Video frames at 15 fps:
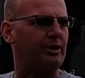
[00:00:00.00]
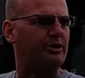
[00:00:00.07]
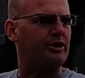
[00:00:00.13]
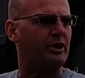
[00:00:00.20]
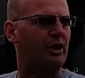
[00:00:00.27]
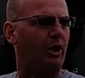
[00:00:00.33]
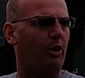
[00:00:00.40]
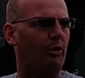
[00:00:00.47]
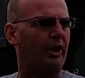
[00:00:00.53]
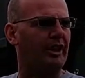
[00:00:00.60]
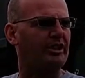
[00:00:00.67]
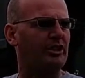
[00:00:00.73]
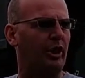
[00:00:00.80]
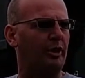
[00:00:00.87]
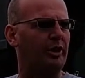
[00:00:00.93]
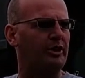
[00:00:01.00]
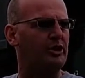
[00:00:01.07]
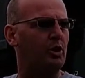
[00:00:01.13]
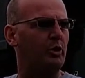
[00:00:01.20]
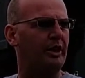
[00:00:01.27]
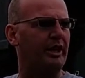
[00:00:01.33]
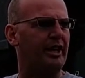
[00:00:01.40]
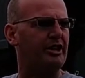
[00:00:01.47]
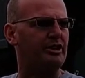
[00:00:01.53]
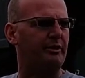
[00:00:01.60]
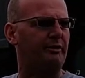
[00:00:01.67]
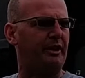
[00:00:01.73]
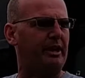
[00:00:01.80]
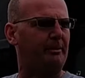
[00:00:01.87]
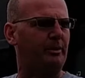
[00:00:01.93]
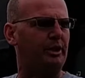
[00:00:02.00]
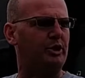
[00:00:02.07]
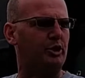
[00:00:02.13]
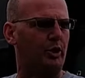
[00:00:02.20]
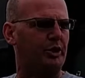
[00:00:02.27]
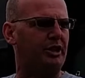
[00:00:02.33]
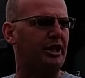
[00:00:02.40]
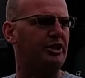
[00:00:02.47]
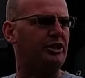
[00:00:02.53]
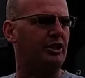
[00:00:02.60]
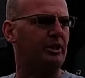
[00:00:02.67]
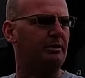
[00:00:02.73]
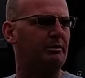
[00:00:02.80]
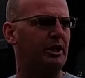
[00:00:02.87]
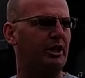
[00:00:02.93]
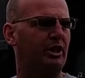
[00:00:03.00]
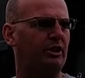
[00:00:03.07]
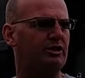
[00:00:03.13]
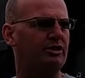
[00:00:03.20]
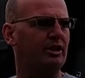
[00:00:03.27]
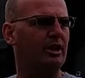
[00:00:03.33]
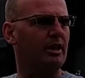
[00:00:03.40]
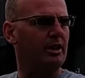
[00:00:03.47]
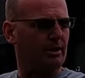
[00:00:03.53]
years ago, they started doing it as a family tradition because